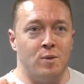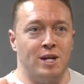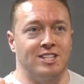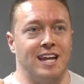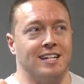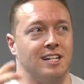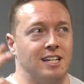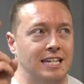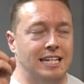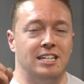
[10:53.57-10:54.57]
is
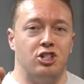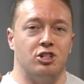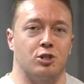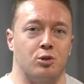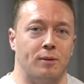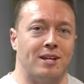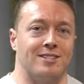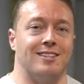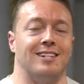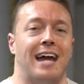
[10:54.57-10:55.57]
technically easier to grip
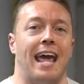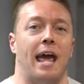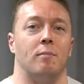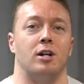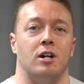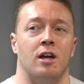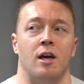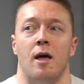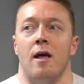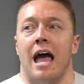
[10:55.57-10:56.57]
because of the diameter.
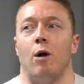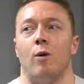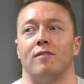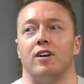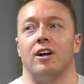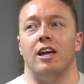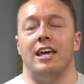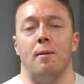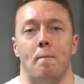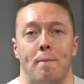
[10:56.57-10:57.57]
However,
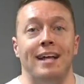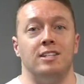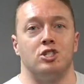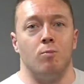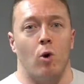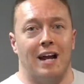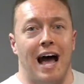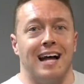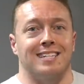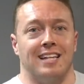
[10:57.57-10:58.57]
it bends more, it
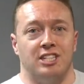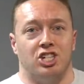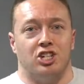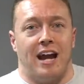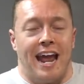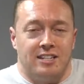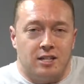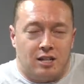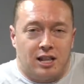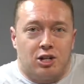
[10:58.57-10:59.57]
oscillates in your hands,
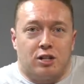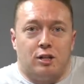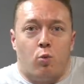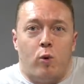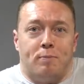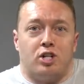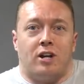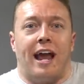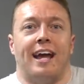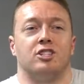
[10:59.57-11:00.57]
it literally whips
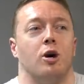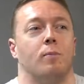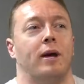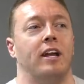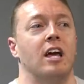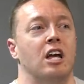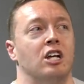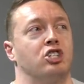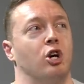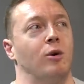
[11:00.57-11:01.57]
your hands open.
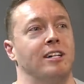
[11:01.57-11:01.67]
So